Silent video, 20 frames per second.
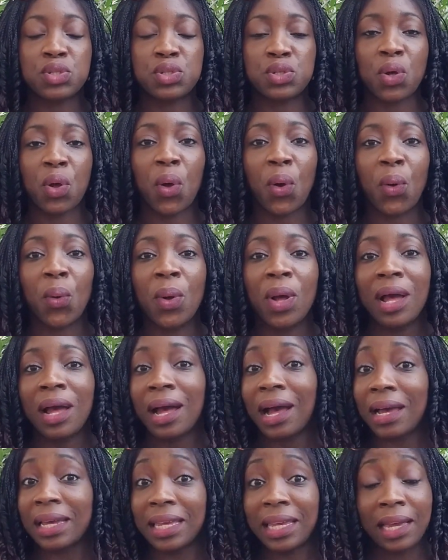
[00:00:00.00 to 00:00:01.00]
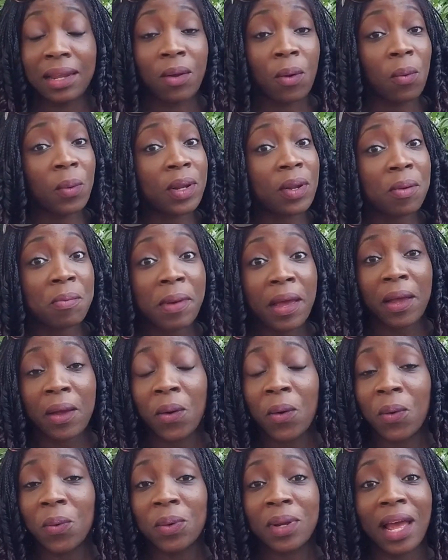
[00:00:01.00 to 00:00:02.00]
So I cannot win on
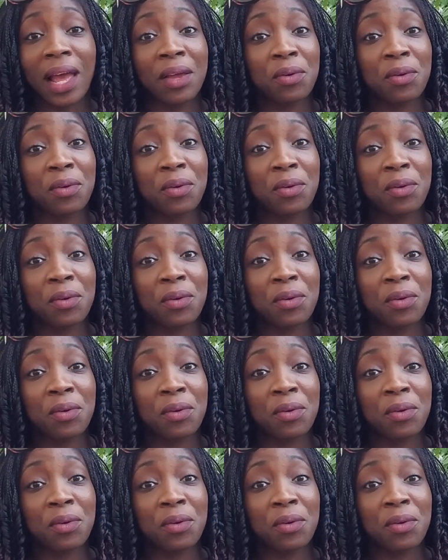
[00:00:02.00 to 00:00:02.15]
own.